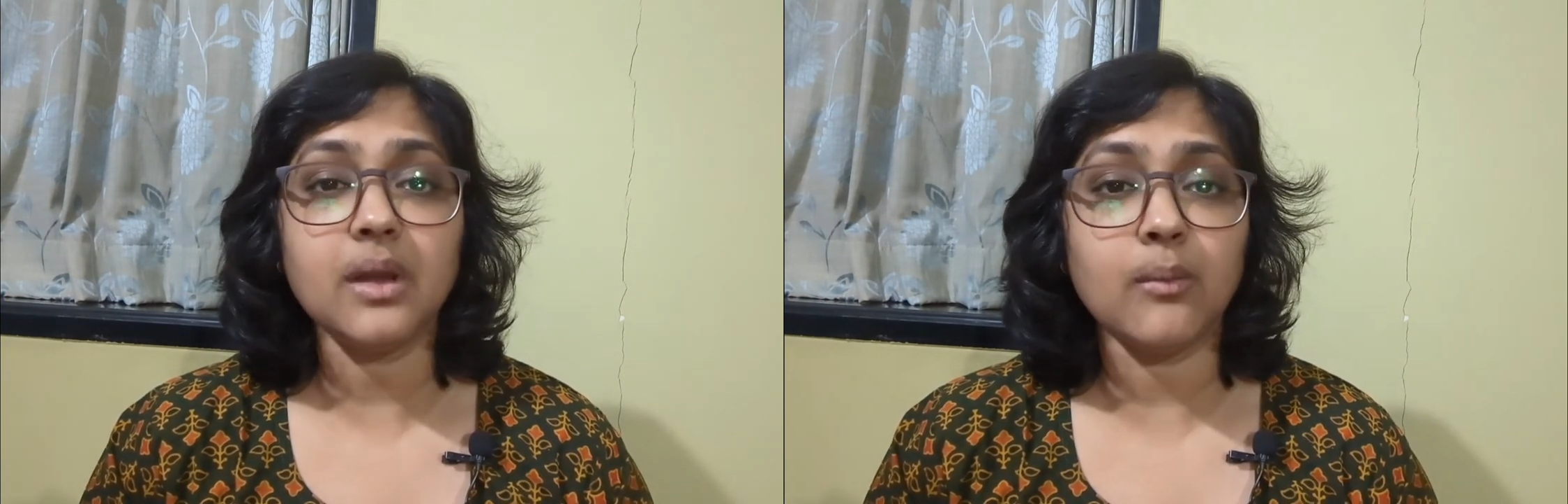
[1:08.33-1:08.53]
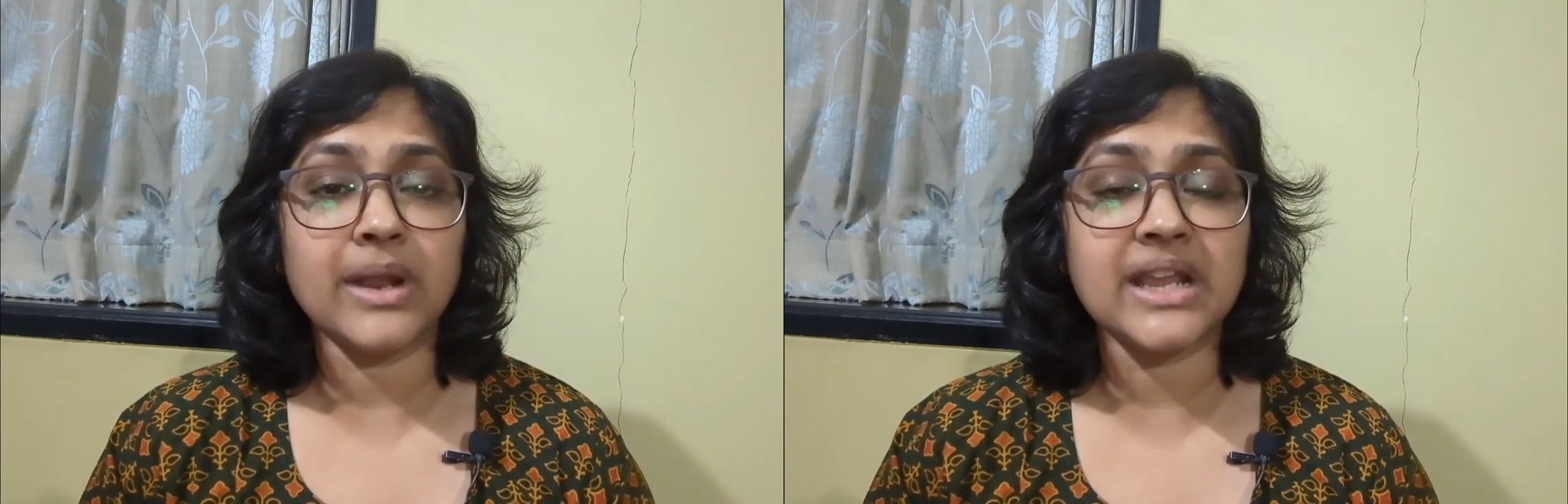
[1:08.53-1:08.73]

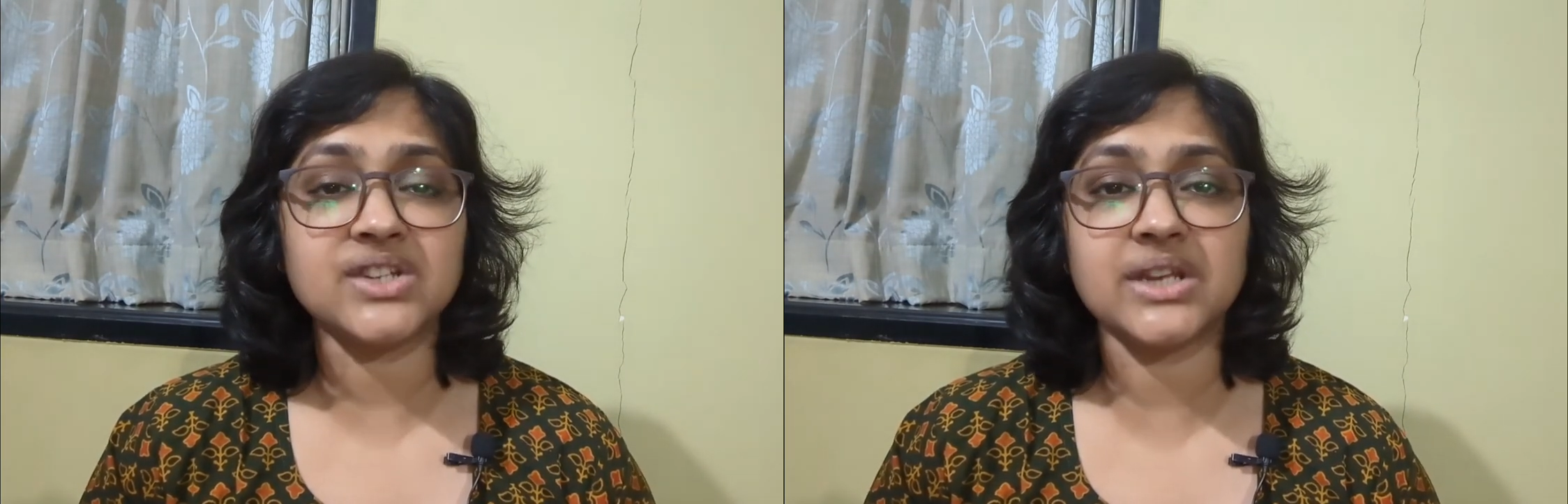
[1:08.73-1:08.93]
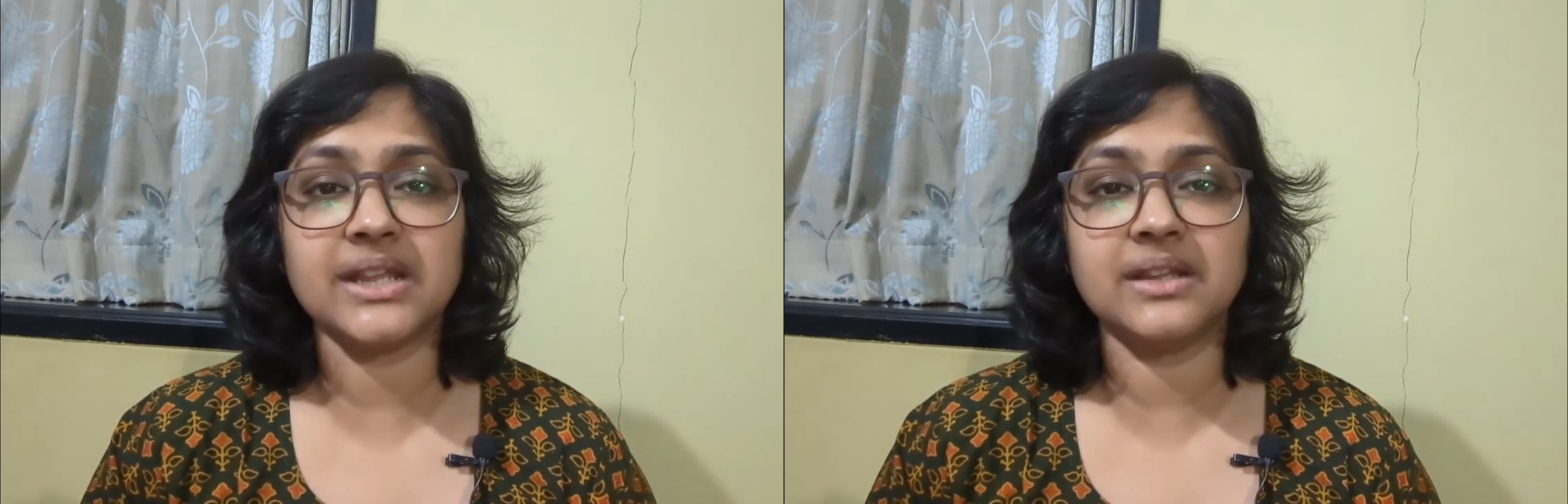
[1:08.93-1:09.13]
When
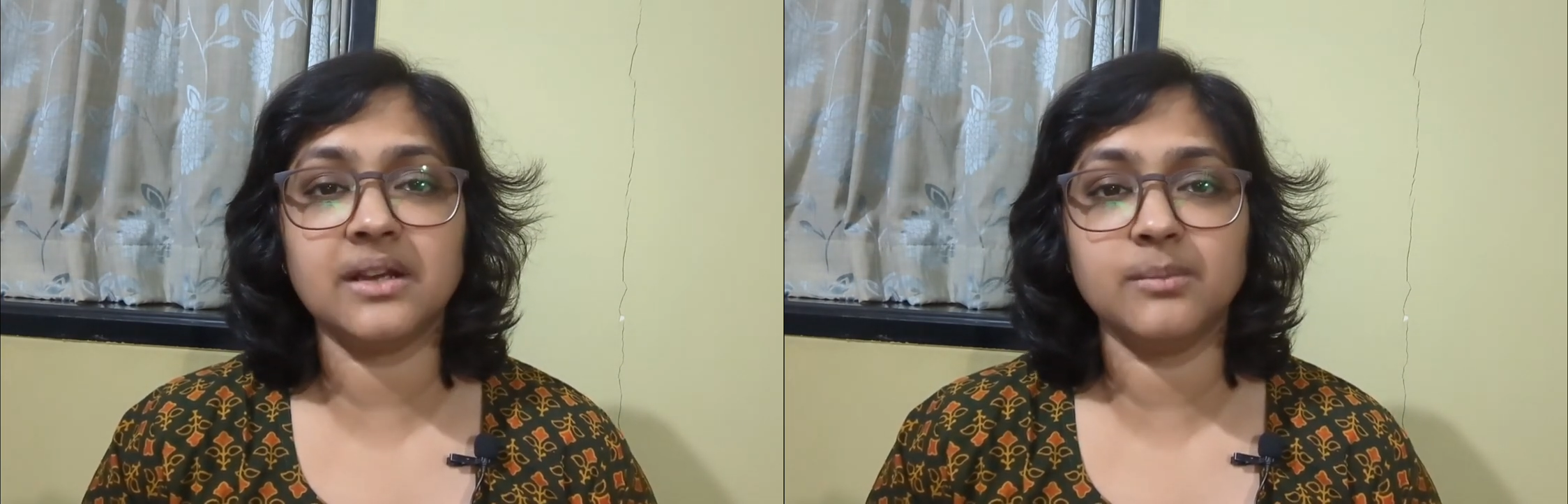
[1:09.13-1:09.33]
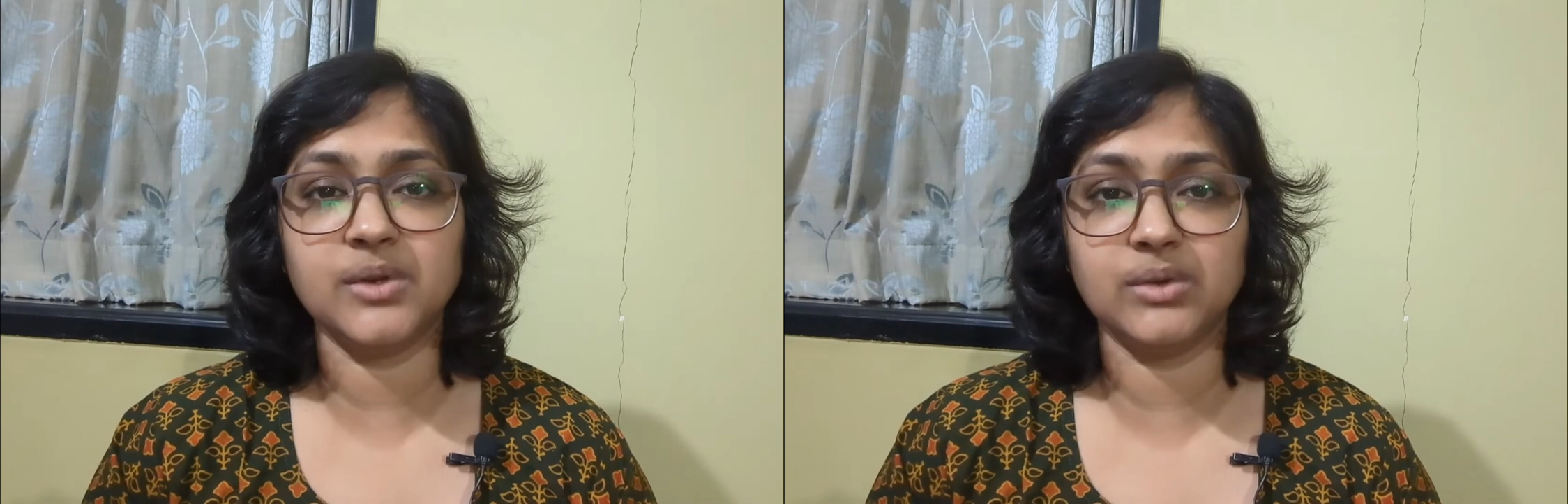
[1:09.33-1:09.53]
I shared
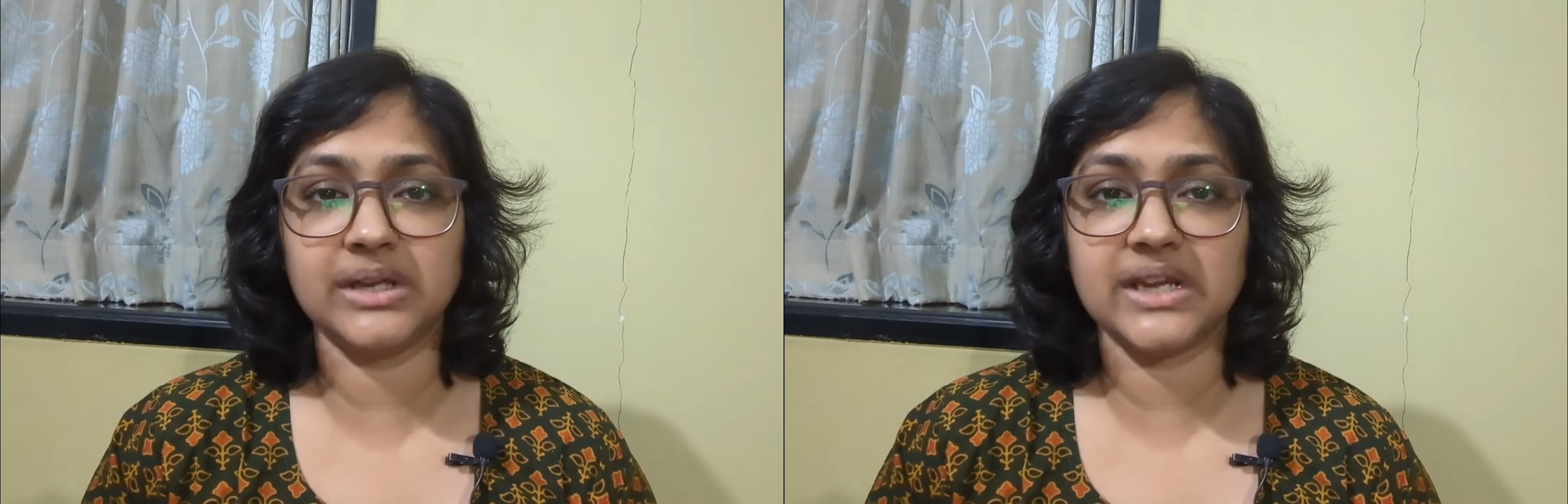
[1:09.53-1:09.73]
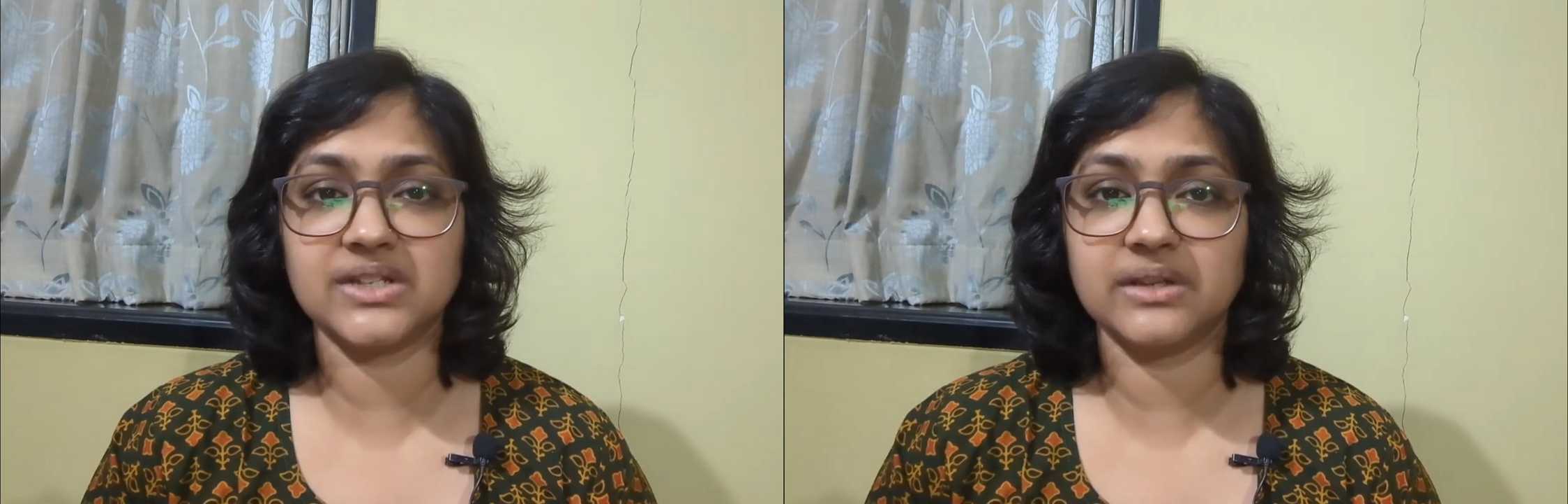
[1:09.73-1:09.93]
the
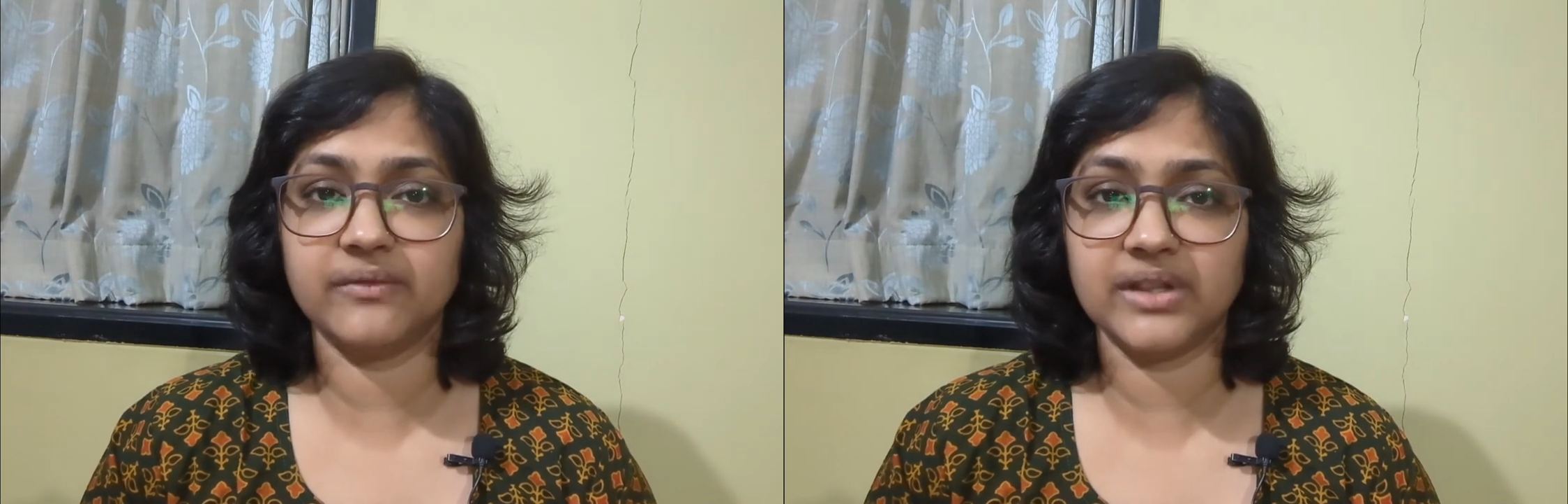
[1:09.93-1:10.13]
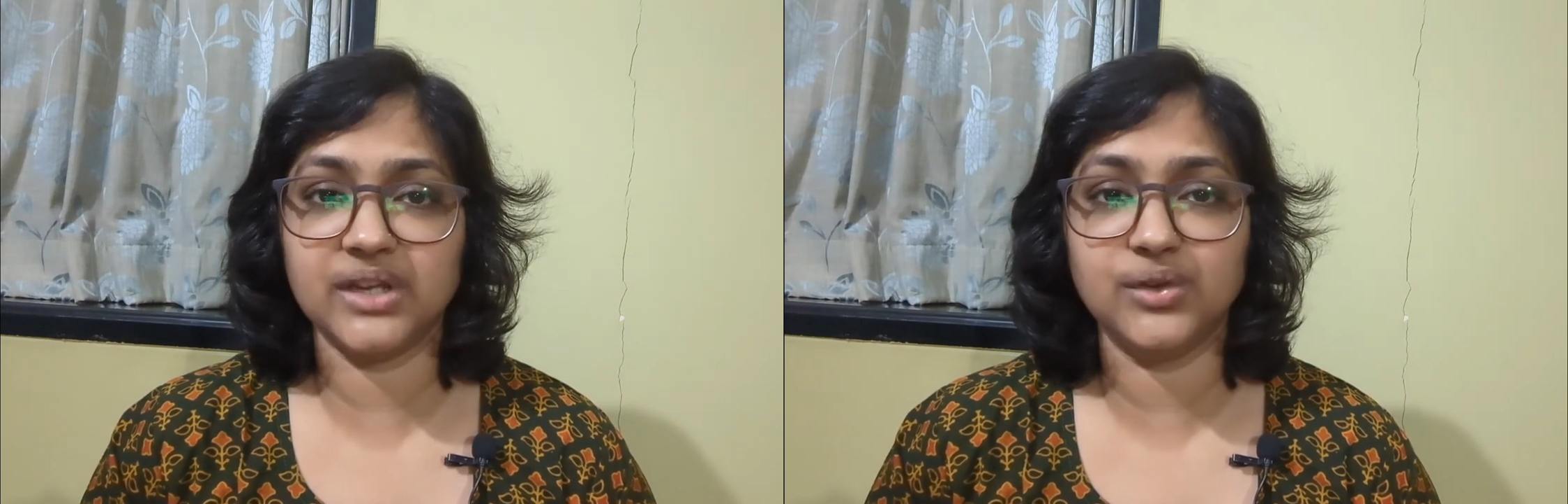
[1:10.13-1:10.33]

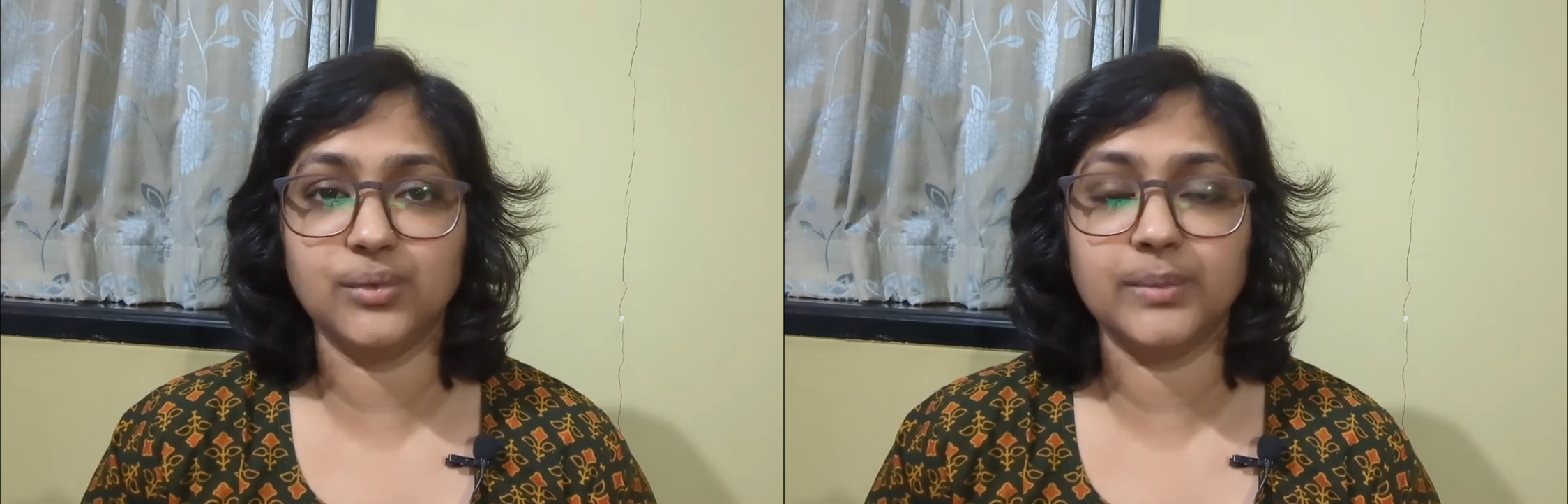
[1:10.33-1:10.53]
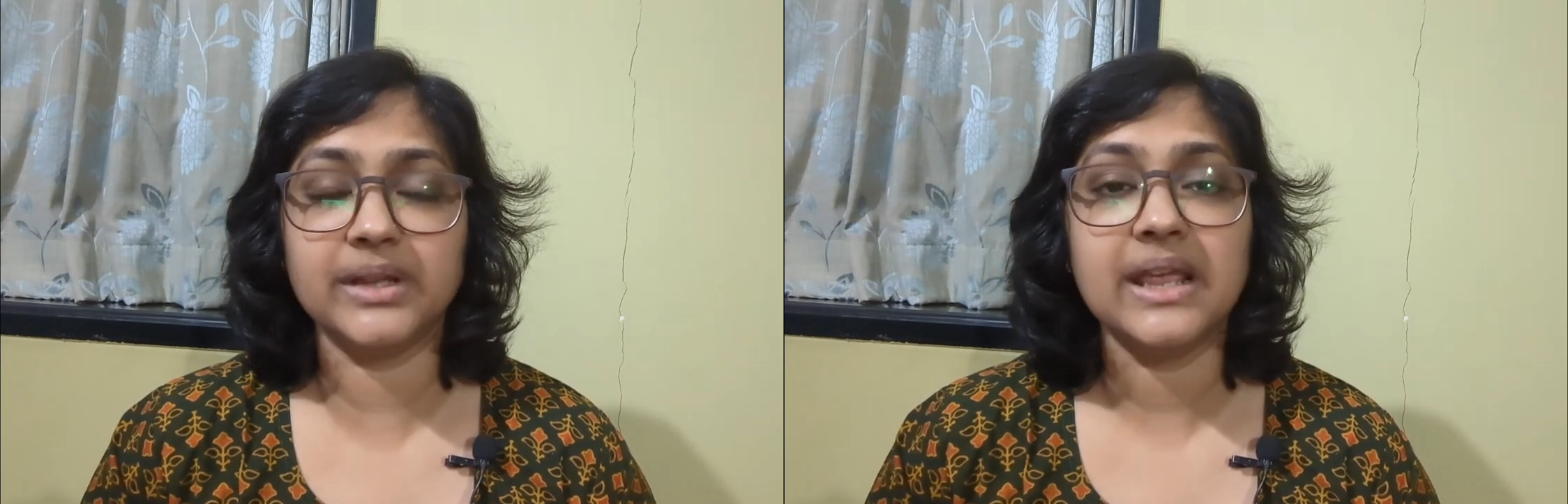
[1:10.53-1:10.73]
communication with the
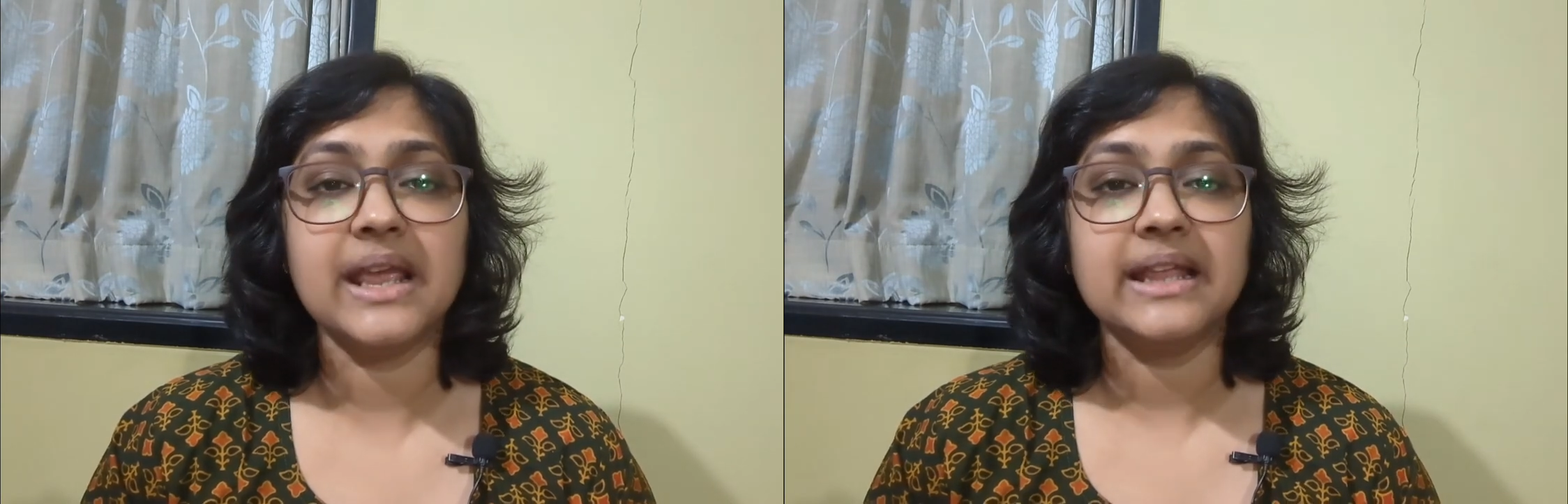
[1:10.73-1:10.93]
human,